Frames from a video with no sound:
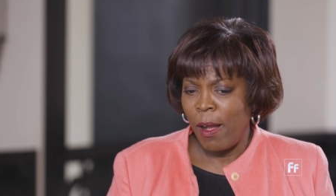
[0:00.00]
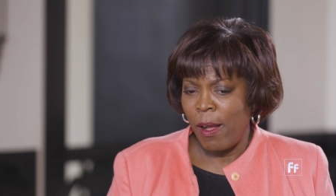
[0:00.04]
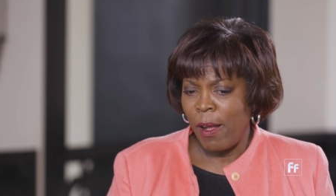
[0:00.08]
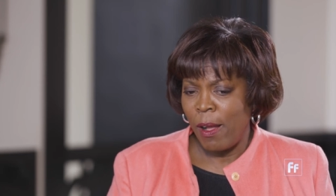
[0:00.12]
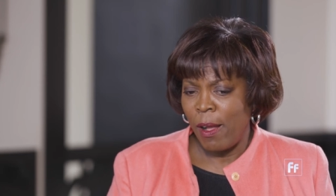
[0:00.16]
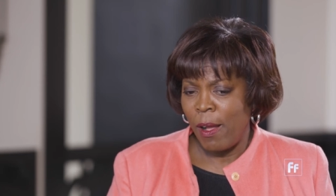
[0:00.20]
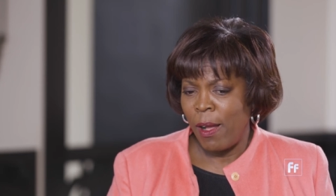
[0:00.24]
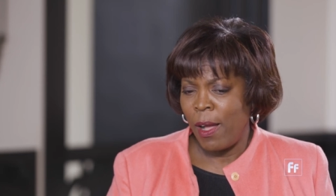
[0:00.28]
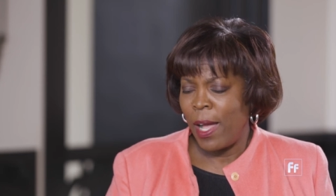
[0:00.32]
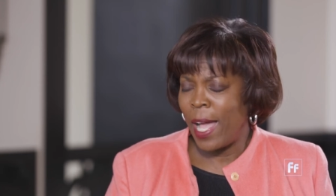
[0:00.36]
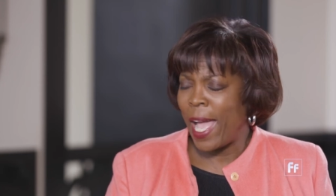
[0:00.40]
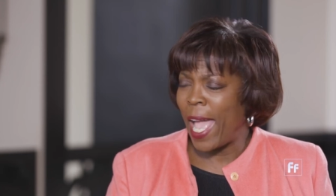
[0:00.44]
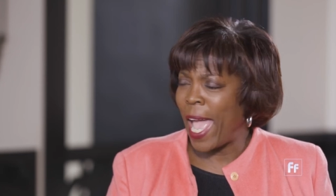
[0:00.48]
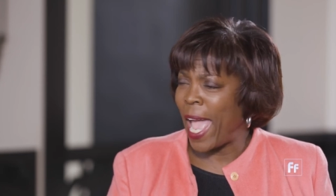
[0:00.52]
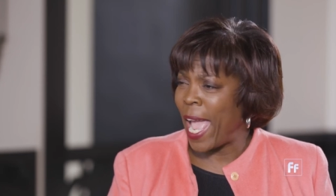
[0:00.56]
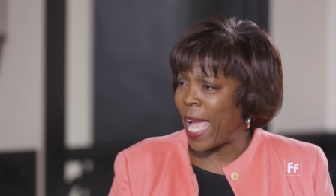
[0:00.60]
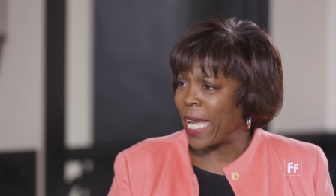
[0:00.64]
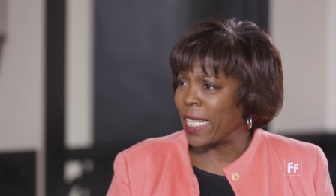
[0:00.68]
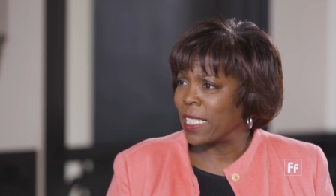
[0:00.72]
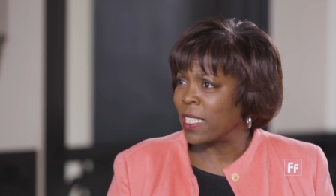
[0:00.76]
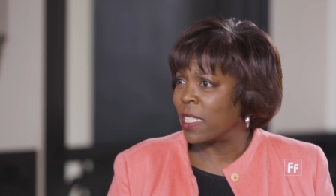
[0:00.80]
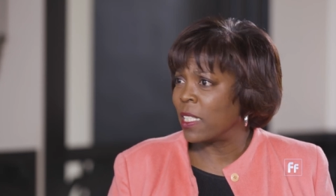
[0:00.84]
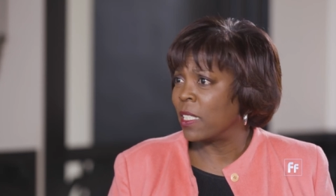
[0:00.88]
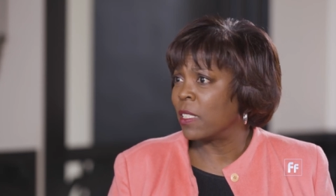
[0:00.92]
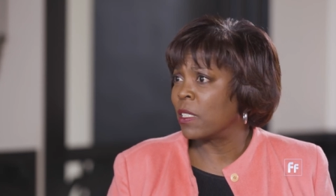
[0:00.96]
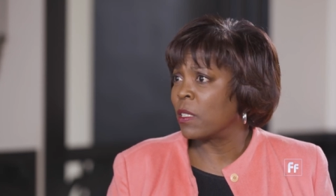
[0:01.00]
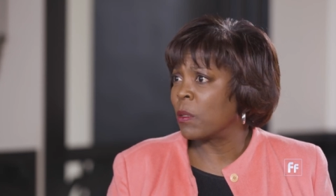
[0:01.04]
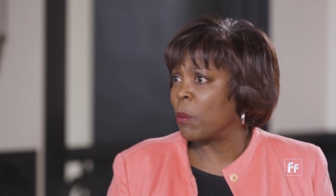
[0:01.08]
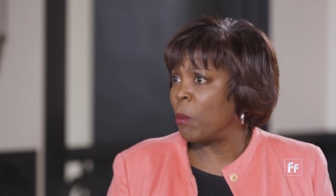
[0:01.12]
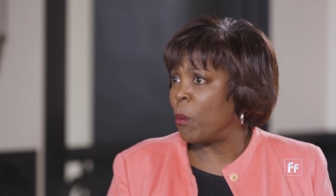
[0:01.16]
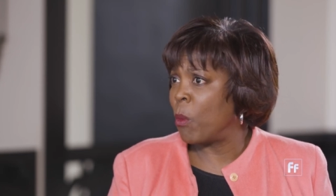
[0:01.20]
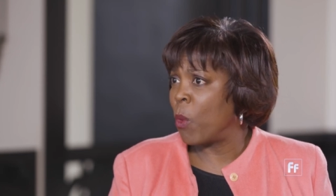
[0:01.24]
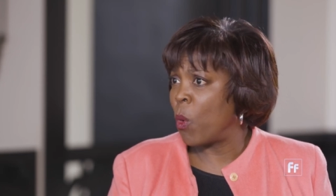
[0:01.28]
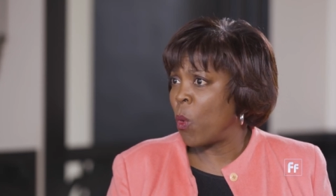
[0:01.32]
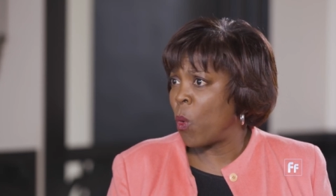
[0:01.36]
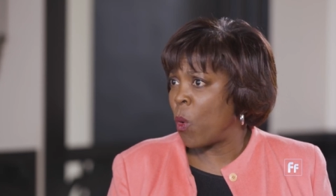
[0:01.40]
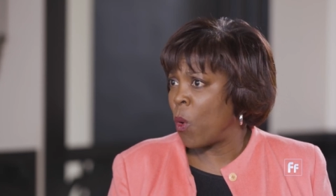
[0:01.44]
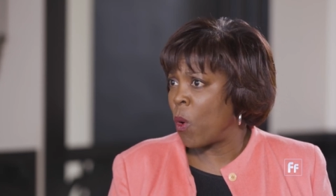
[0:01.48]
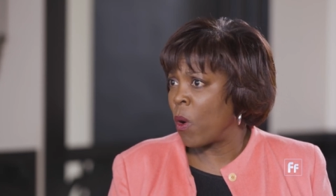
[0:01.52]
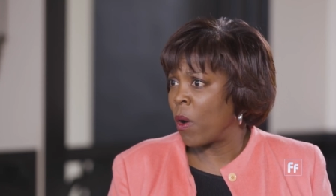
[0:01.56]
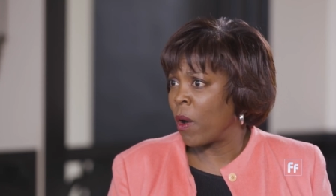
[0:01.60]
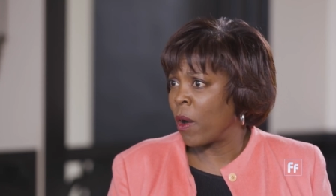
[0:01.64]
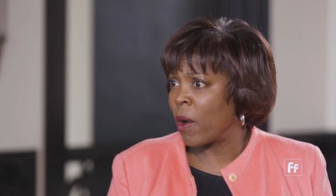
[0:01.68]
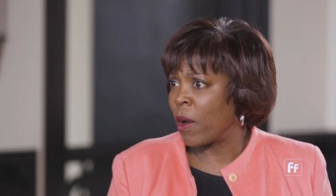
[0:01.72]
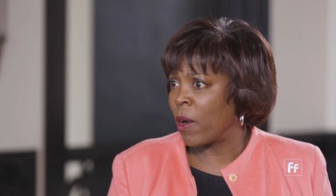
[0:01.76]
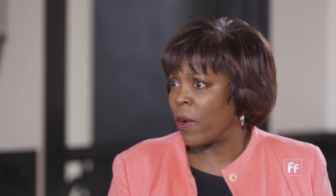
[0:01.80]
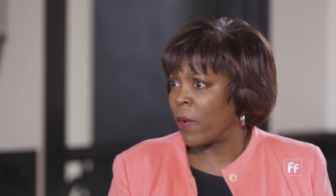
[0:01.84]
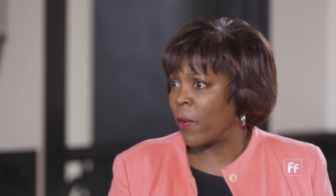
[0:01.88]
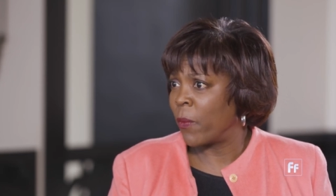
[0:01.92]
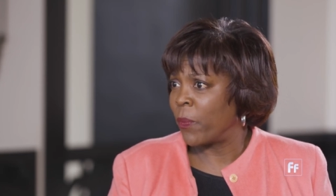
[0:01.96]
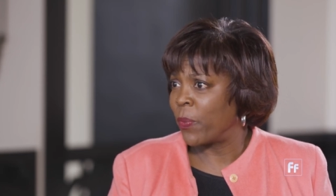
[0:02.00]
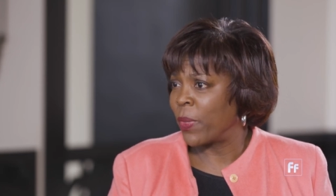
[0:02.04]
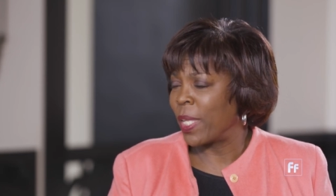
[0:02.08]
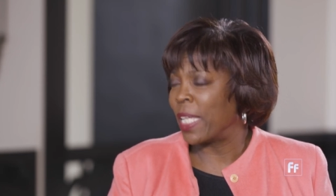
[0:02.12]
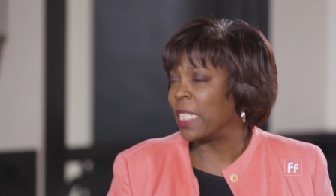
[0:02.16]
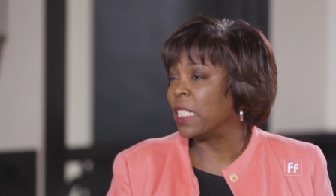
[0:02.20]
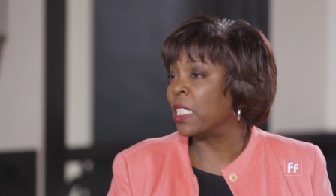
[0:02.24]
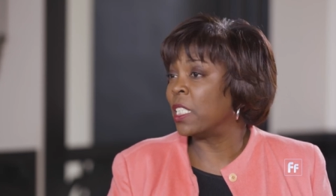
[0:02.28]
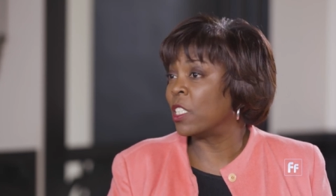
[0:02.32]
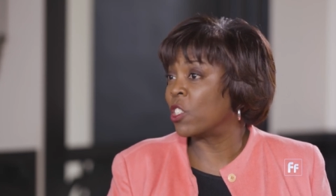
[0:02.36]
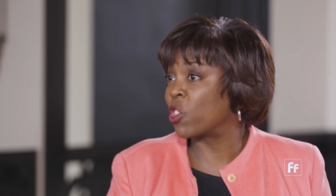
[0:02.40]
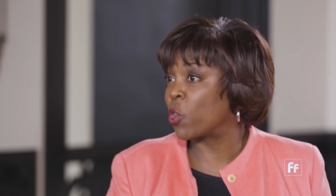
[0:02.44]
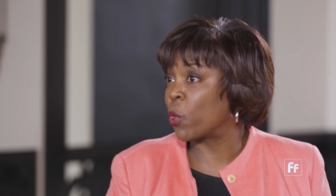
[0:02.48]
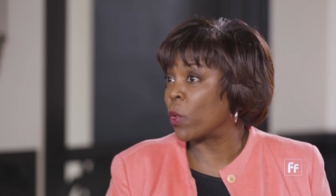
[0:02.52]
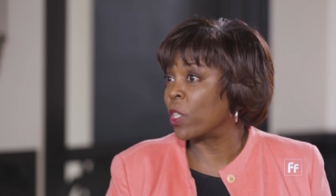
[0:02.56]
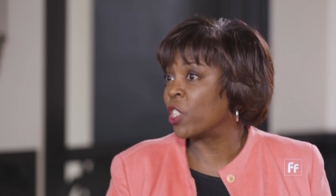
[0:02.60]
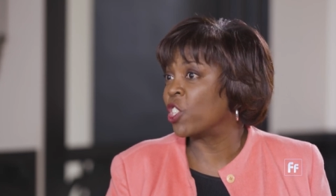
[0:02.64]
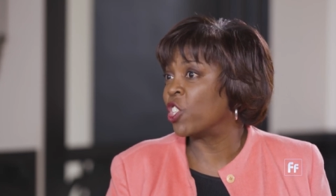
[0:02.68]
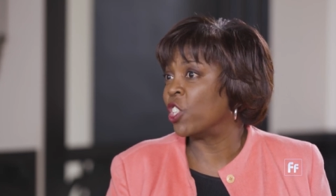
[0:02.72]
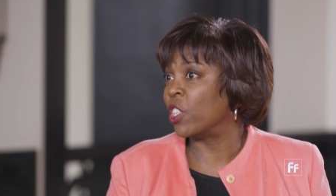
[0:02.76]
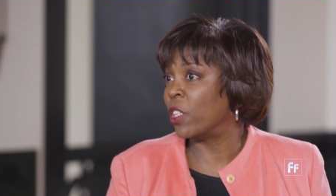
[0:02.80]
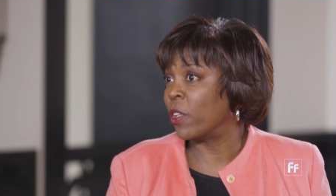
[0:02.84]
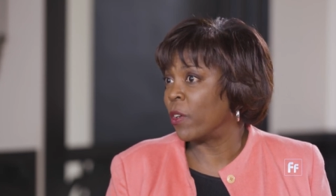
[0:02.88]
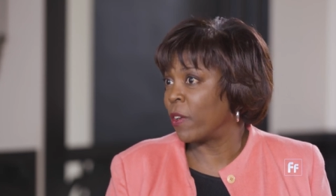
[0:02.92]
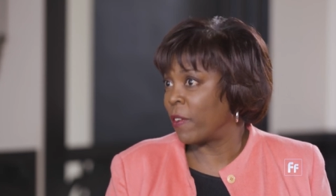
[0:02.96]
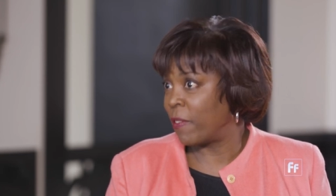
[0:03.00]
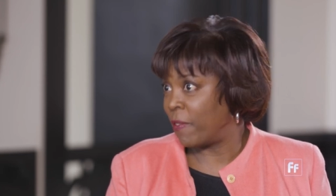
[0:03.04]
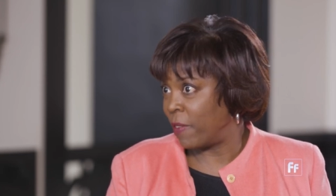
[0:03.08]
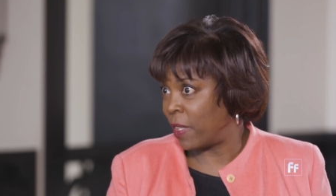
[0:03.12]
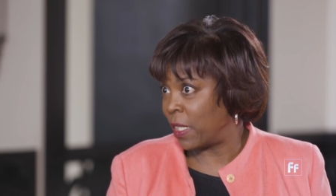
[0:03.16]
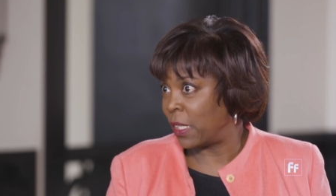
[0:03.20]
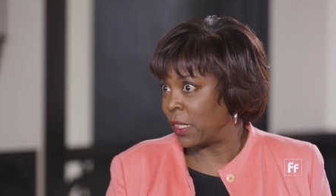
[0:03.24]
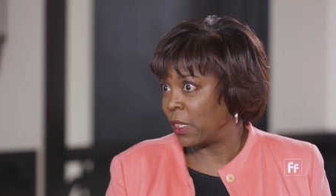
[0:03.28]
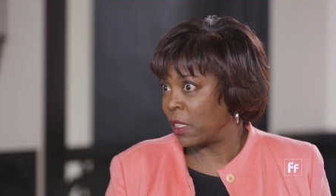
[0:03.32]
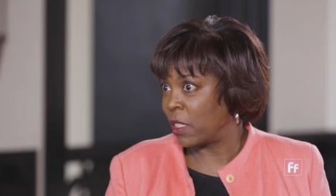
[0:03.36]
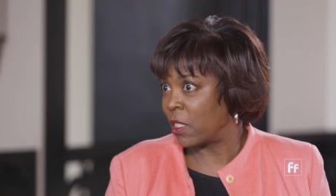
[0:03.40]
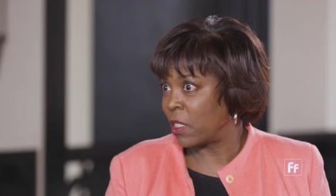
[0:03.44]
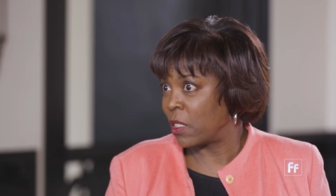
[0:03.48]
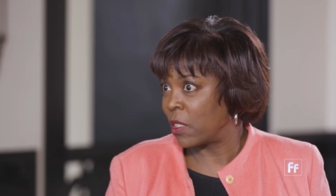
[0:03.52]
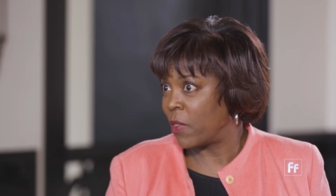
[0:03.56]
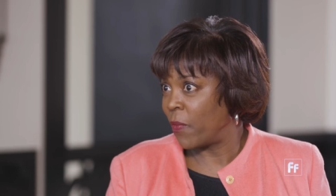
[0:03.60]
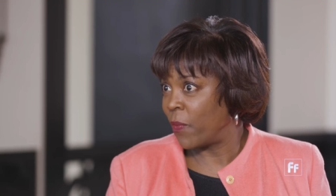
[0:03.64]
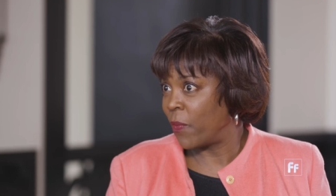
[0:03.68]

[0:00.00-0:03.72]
uh, access more discretionary funds